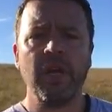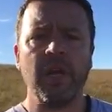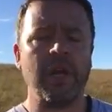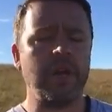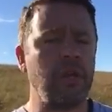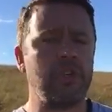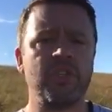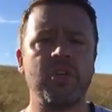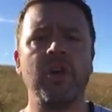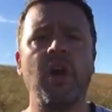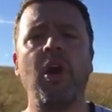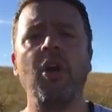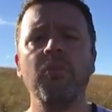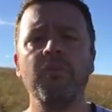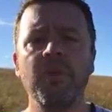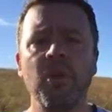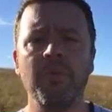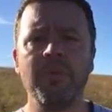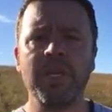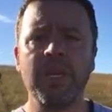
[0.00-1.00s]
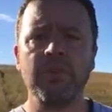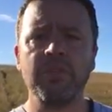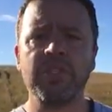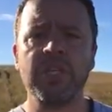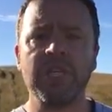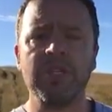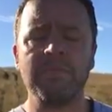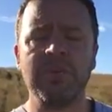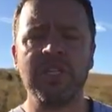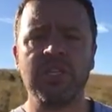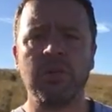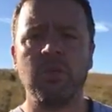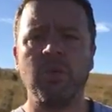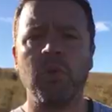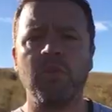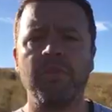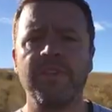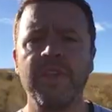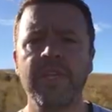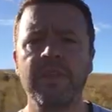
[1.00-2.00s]
And I should hope nobody else sees me as a
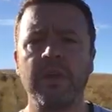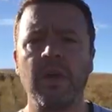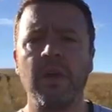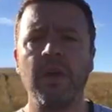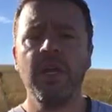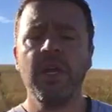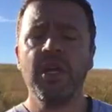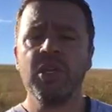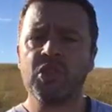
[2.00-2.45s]
wolf either.